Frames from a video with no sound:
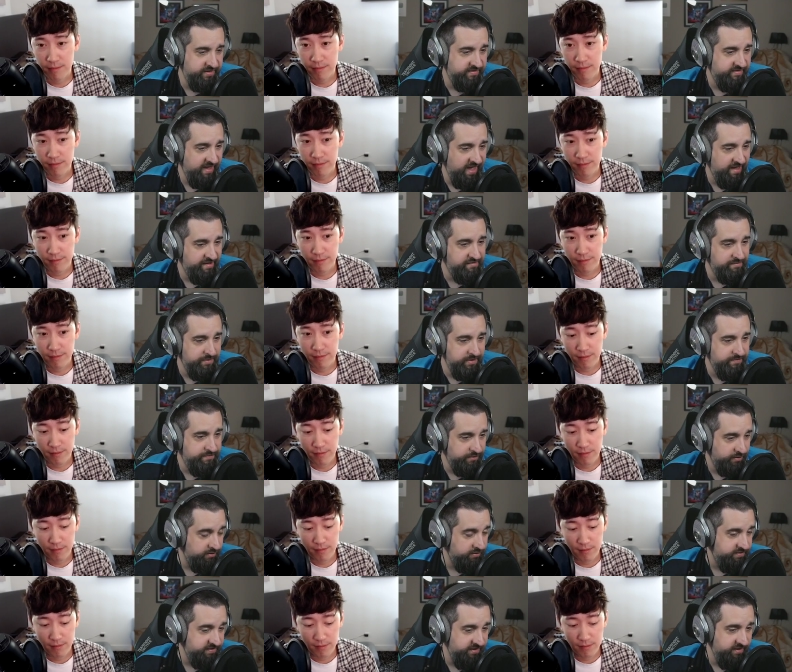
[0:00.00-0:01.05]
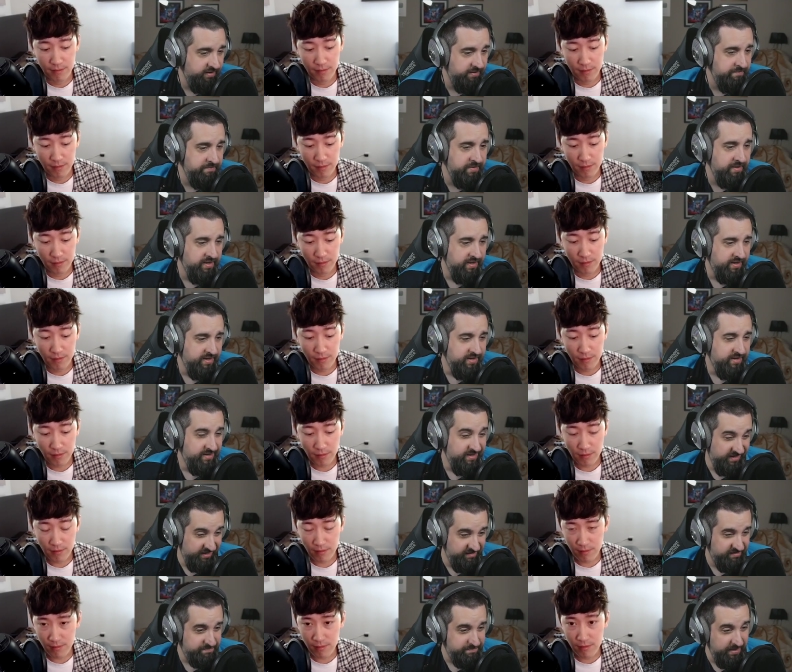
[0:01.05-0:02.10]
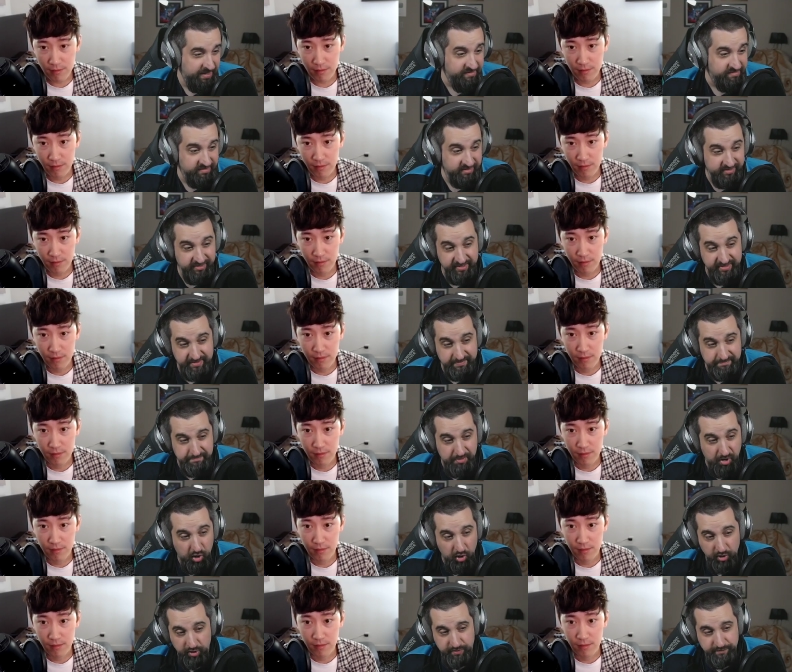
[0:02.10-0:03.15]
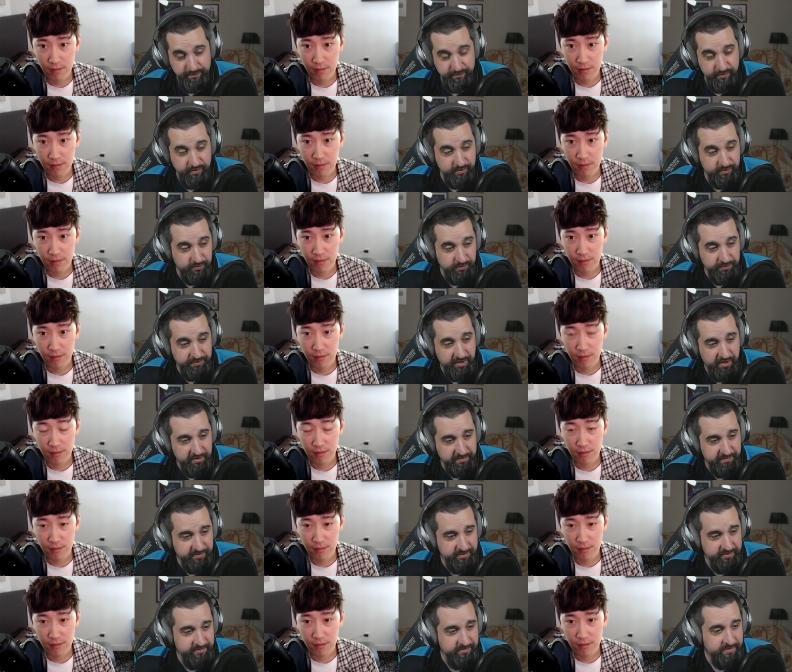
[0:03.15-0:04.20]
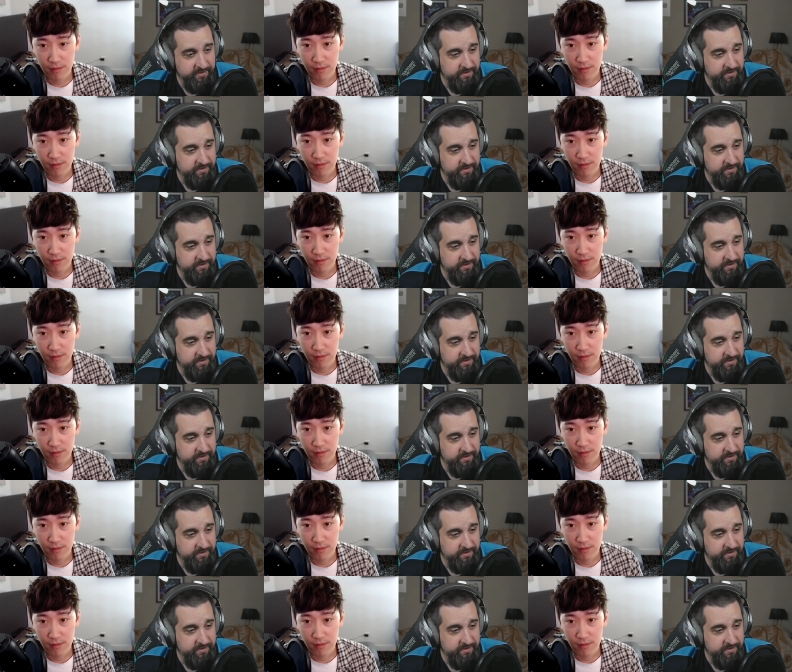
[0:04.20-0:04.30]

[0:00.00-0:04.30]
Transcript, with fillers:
Speaker 1: attack speed for your team is basically the bar for a gold augment.